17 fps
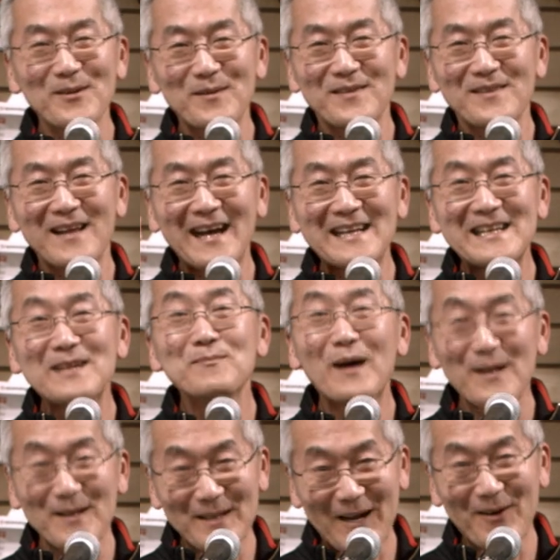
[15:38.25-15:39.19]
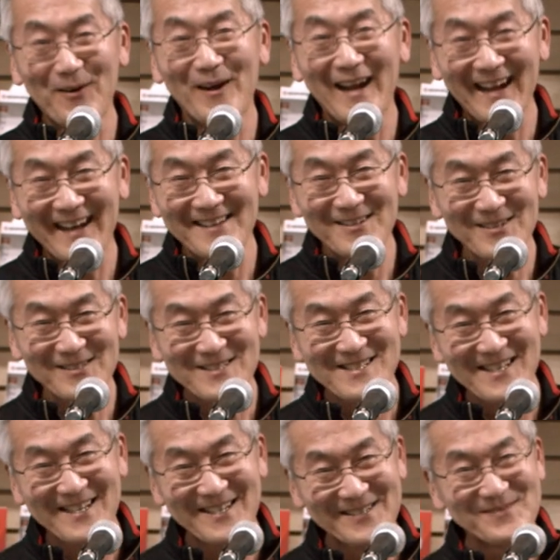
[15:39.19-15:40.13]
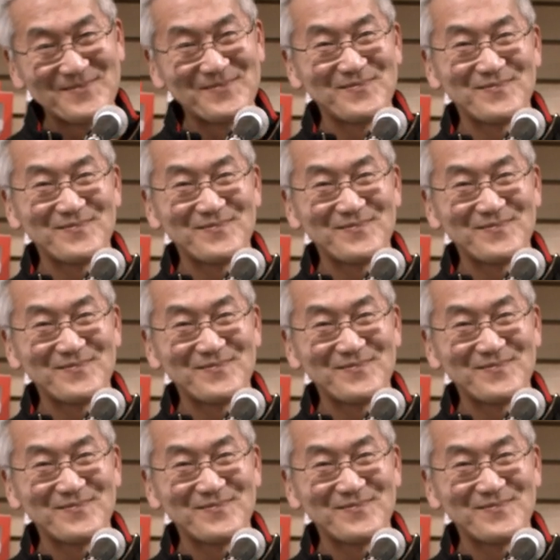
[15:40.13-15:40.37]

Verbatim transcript: 90 mile an hour hat looks like.